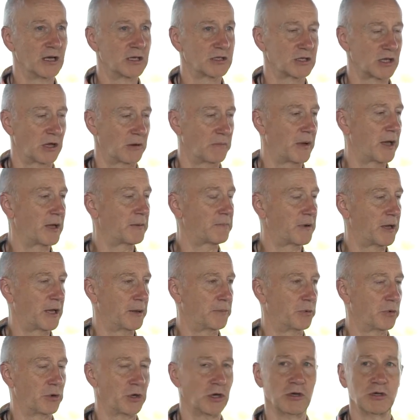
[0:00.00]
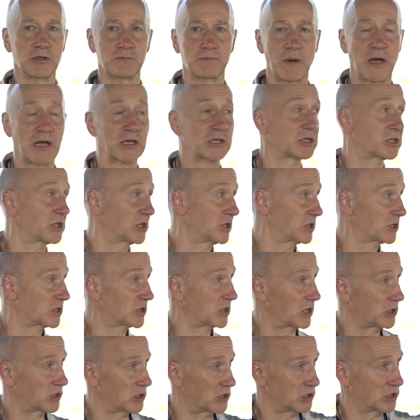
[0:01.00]
So make people use buses,
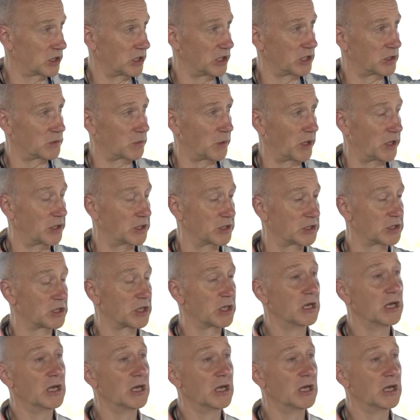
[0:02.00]
such as these ones,